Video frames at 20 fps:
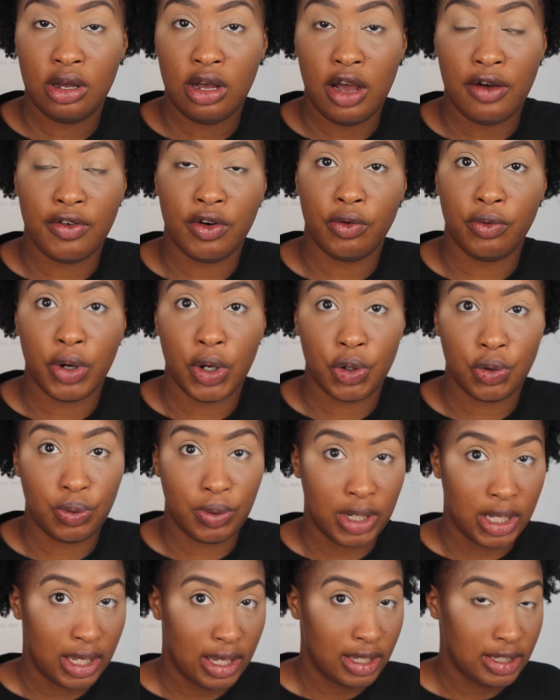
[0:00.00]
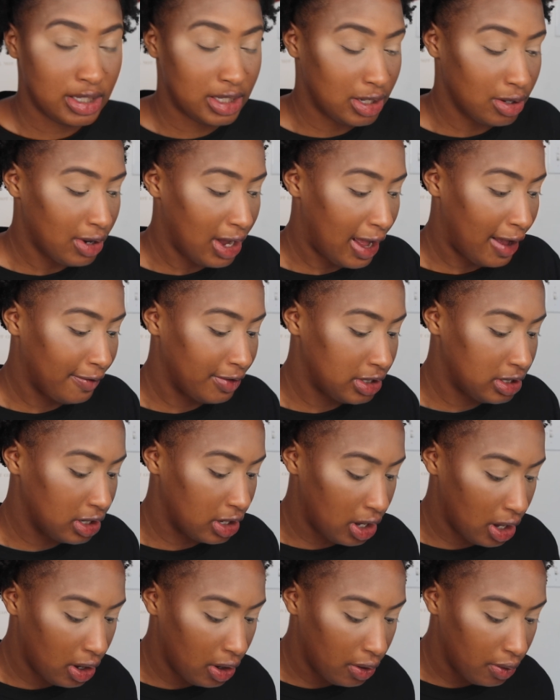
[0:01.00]
of a road we still have to
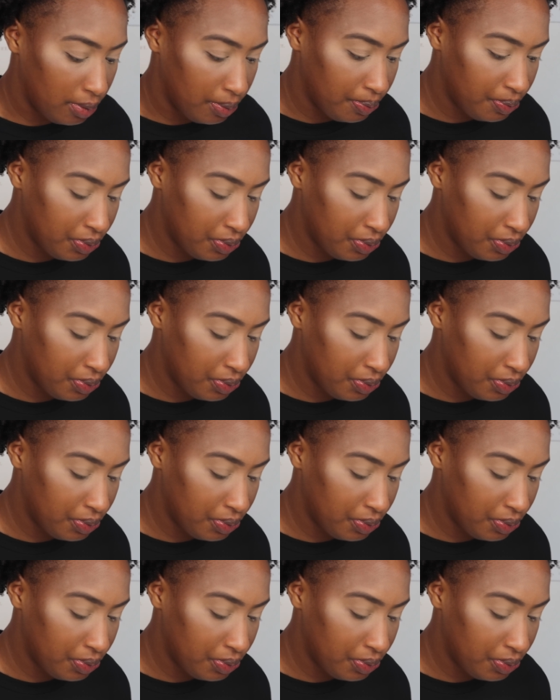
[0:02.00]
go.